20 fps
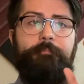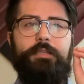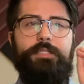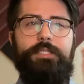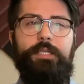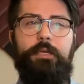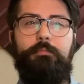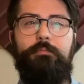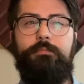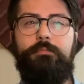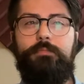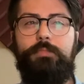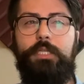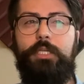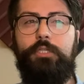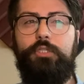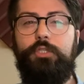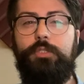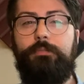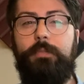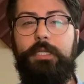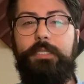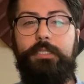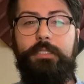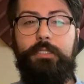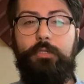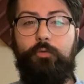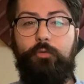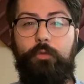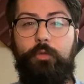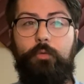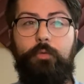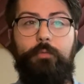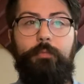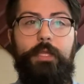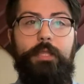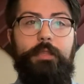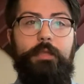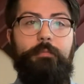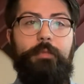Some teachers may disagree with
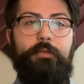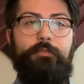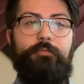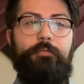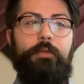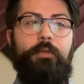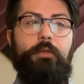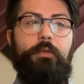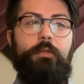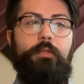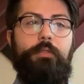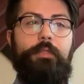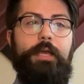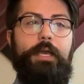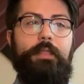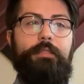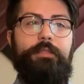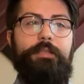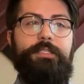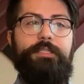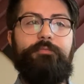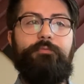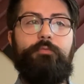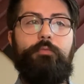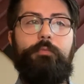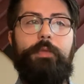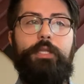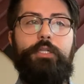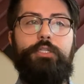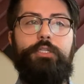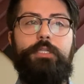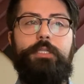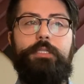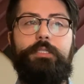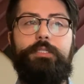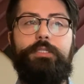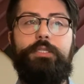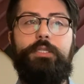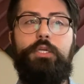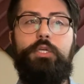me. They may feel that this information
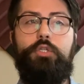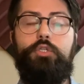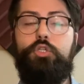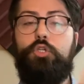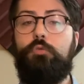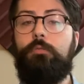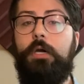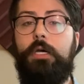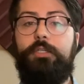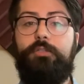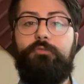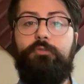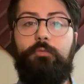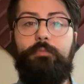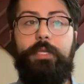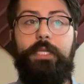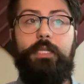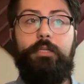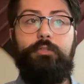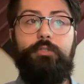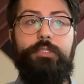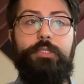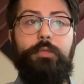is too much for beginners to